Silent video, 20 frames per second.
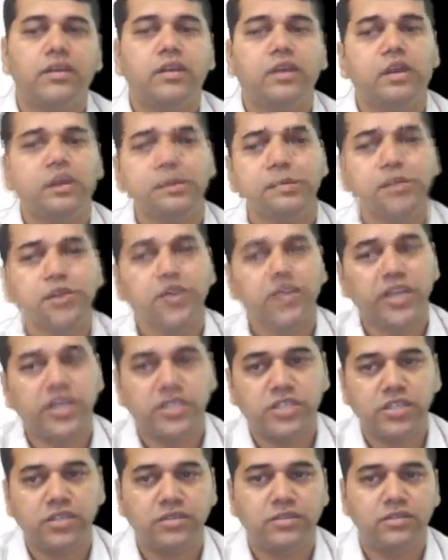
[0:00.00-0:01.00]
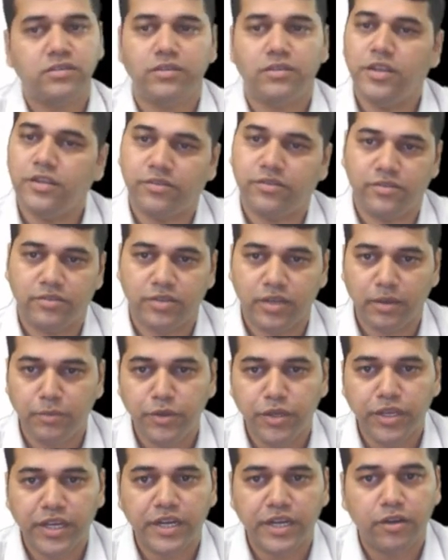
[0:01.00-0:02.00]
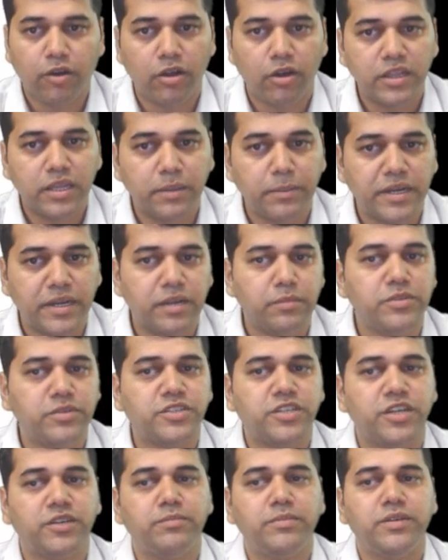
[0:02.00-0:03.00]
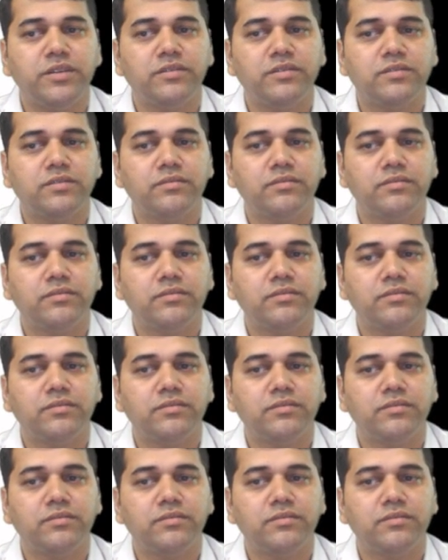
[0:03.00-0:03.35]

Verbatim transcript: Communication, yes, communicate all the material misstatements.